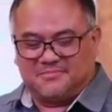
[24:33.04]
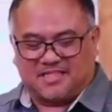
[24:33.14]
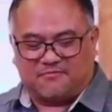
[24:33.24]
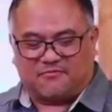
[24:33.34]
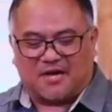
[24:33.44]

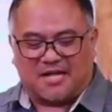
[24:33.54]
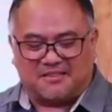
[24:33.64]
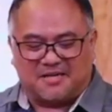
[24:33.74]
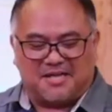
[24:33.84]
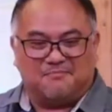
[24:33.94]
I forgot
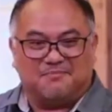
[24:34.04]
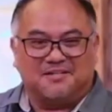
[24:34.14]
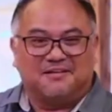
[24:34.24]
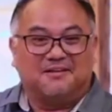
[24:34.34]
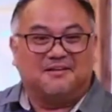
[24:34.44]
their names.
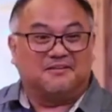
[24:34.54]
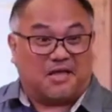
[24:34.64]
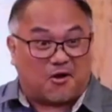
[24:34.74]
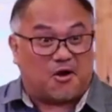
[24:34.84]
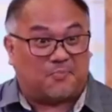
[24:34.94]
The
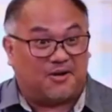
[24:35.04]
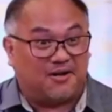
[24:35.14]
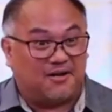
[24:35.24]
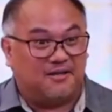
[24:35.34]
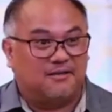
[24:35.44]

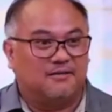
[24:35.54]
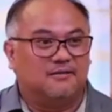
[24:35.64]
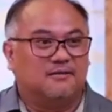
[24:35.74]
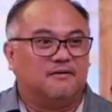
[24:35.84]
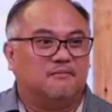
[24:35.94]
couple,
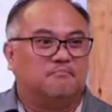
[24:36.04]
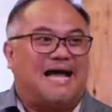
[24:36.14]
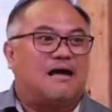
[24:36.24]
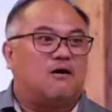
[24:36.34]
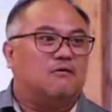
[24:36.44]

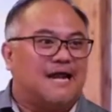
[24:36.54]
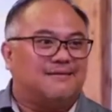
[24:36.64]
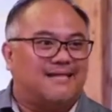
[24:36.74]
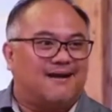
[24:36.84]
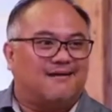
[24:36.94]
pow, right
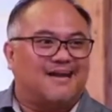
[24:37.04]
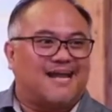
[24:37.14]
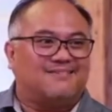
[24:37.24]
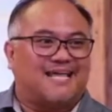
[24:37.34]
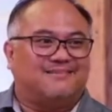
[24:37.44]
there and right
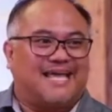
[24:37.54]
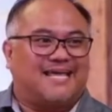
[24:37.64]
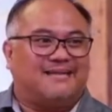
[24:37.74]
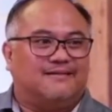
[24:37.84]
then, dead.